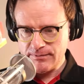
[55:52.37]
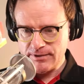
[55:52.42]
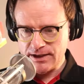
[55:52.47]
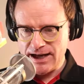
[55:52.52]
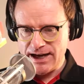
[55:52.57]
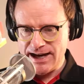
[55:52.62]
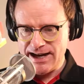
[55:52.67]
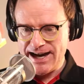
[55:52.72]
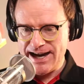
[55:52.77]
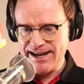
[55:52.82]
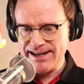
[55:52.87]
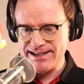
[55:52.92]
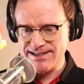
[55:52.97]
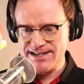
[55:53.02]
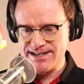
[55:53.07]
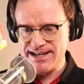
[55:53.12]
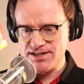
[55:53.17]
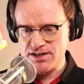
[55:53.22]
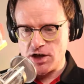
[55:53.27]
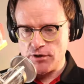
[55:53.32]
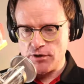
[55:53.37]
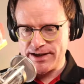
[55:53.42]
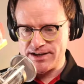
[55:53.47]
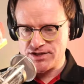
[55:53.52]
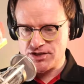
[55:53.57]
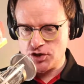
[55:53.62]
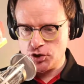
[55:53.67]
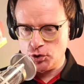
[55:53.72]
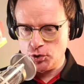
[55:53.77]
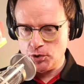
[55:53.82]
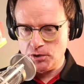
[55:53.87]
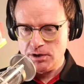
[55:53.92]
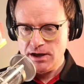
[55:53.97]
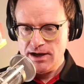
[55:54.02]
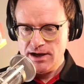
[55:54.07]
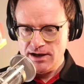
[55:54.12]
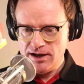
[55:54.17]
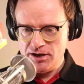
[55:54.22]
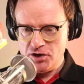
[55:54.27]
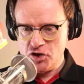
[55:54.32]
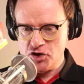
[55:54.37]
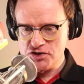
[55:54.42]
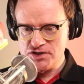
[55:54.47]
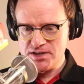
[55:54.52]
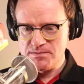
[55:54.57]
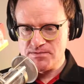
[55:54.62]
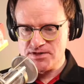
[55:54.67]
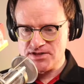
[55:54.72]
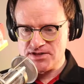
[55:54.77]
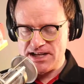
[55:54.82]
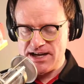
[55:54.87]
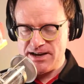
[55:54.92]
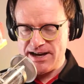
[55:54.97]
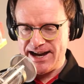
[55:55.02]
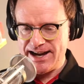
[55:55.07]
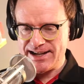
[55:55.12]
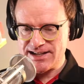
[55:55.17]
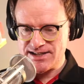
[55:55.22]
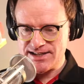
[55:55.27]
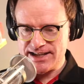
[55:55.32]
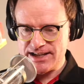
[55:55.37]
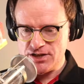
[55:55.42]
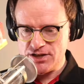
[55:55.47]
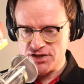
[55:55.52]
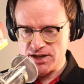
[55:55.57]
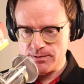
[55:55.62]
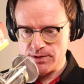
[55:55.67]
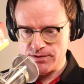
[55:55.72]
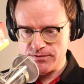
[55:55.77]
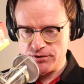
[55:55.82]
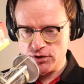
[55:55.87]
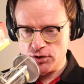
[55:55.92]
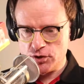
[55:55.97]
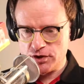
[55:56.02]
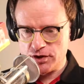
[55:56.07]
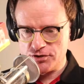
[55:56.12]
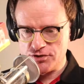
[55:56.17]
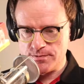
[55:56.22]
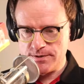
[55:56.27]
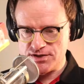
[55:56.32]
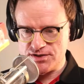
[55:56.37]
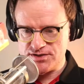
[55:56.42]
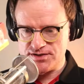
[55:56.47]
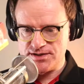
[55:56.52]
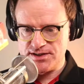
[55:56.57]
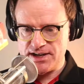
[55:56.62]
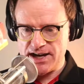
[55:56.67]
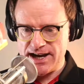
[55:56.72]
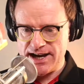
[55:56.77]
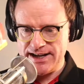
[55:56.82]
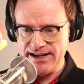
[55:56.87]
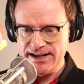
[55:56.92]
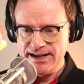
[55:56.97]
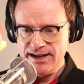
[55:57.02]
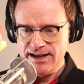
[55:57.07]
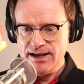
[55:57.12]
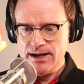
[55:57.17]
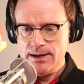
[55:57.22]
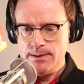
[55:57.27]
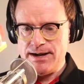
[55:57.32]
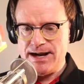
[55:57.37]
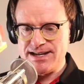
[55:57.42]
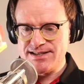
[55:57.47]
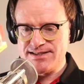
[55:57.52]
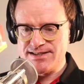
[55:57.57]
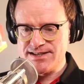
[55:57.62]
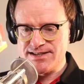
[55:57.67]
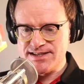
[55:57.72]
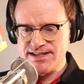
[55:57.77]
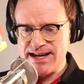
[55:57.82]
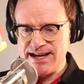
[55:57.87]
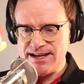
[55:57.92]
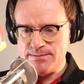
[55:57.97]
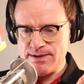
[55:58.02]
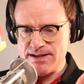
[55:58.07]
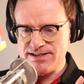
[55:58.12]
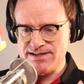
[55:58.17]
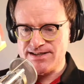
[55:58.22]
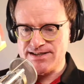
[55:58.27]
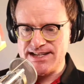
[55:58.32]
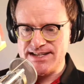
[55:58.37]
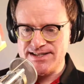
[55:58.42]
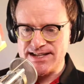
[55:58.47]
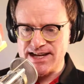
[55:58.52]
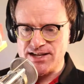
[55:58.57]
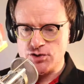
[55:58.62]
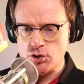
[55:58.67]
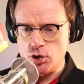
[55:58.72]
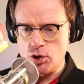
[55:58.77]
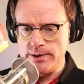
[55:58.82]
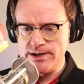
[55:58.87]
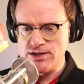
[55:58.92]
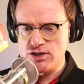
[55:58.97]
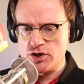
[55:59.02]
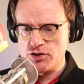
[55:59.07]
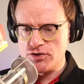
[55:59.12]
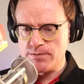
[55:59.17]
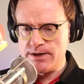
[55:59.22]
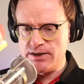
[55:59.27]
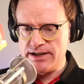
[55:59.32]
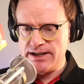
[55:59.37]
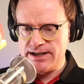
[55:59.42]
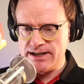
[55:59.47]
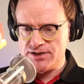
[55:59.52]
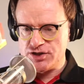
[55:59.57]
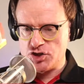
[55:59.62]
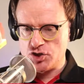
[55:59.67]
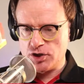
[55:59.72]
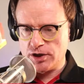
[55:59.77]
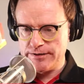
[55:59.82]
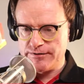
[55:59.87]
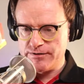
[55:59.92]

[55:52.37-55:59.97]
Alex says, oh, that's cool. Awesome to see you, Alex. Thank you so much for your contribution today. Pastor C says, always contribute the additional